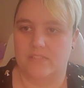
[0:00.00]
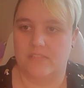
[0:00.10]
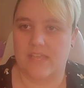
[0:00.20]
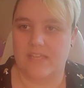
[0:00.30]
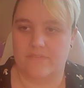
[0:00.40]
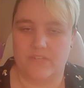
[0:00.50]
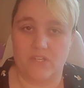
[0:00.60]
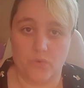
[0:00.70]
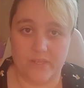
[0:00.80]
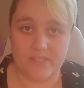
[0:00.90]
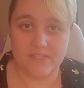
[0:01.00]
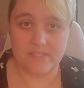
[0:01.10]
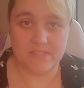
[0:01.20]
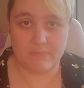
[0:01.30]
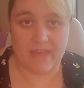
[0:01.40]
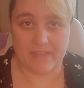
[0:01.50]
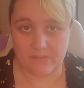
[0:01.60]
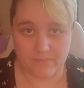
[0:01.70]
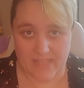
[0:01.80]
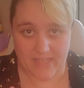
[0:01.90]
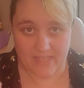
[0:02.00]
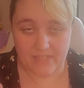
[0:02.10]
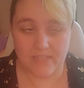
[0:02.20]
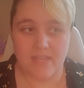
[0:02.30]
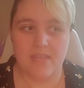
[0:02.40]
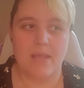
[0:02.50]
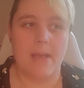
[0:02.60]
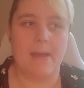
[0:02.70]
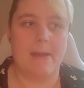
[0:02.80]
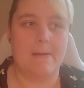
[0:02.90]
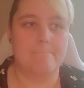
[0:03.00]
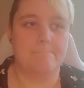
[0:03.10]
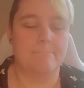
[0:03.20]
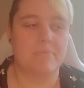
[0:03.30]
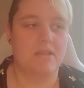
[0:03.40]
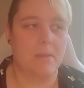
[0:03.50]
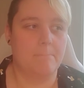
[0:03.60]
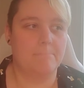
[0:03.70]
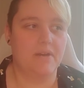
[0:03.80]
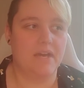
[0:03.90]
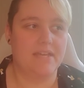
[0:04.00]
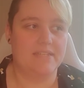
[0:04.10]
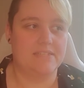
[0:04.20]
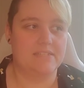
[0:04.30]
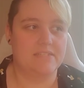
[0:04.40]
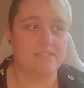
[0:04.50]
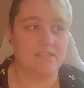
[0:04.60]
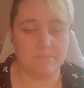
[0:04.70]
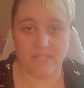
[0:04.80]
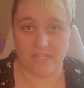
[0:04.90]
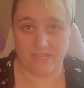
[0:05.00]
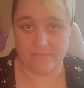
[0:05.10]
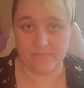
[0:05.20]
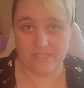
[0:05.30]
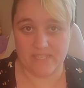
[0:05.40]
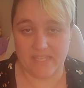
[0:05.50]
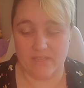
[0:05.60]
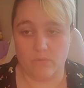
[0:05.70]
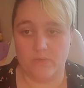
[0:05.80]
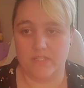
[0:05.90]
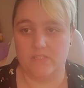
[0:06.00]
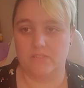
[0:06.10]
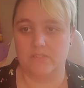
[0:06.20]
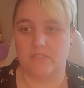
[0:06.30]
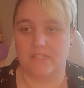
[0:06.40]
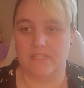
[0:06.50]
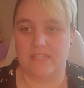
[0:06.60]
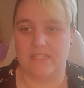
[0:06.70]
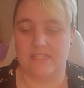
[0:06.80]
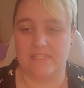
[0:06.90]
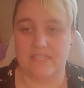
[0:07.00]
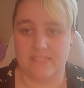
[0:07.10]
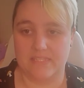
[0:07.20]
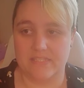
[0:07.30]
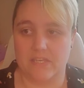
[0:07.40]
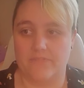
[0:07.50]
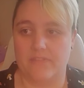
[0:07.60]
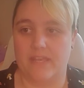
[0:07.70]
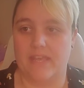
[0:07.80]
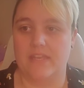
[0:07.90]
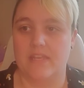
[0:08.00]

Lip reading: kind of an annoyance in the back of my head, but sometimes it will get intense enough that